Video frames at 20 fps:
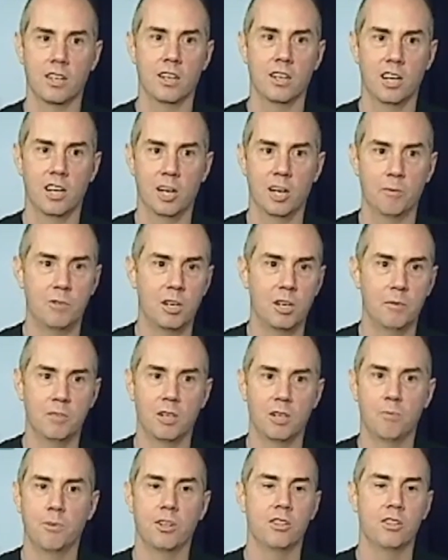I'm coming up
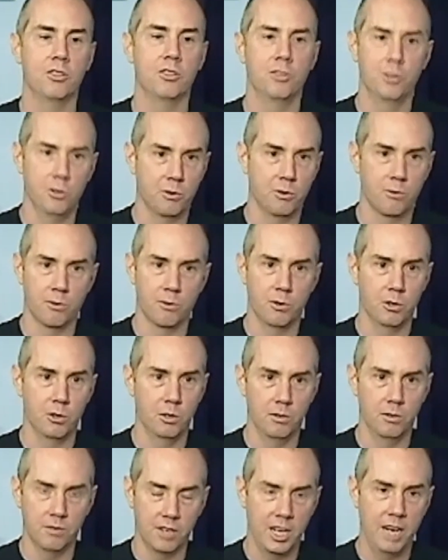with new grooves
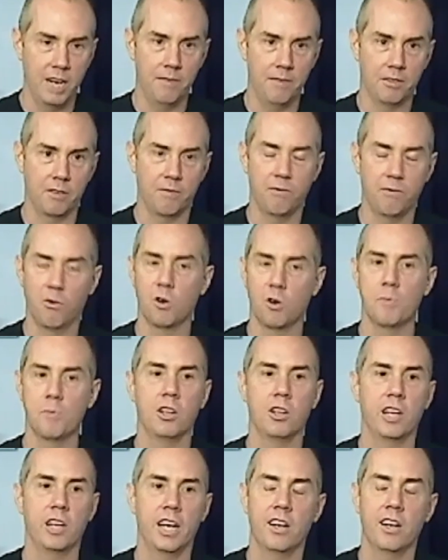and having to
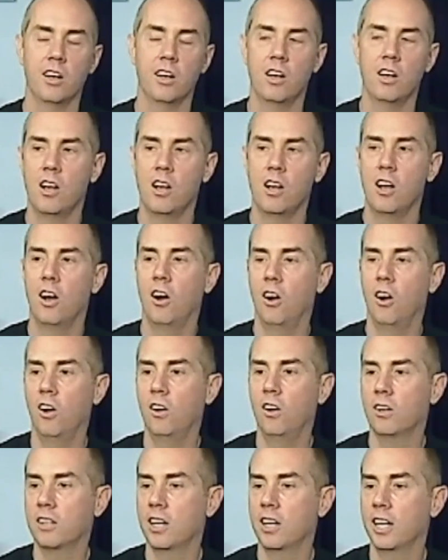formulate all
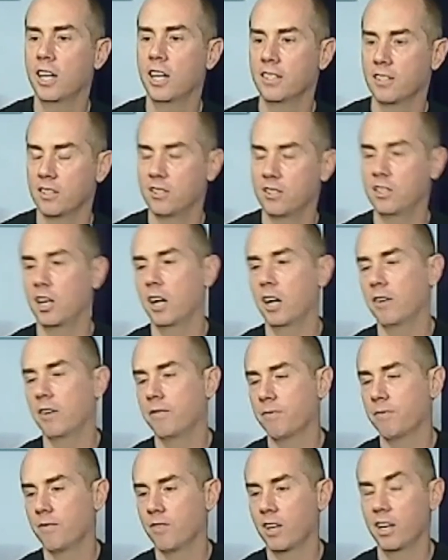kinds of stuff,
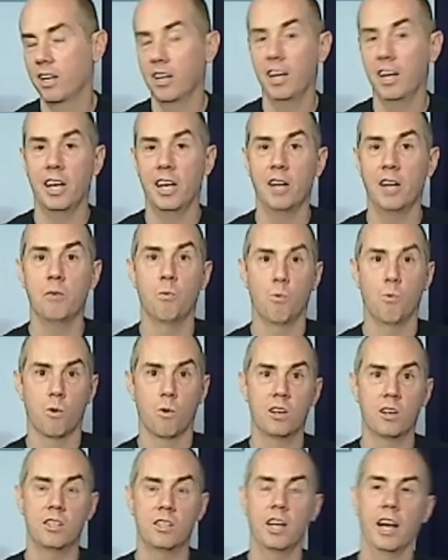and I
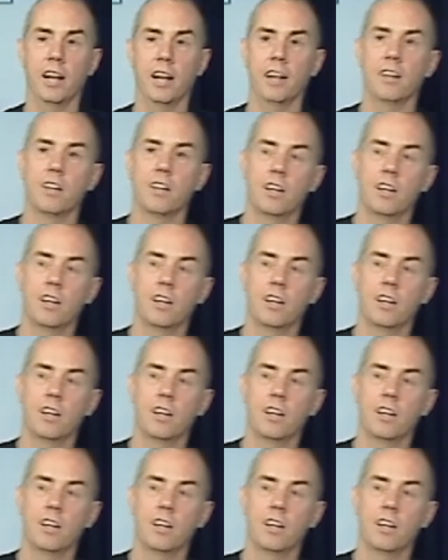worked at it.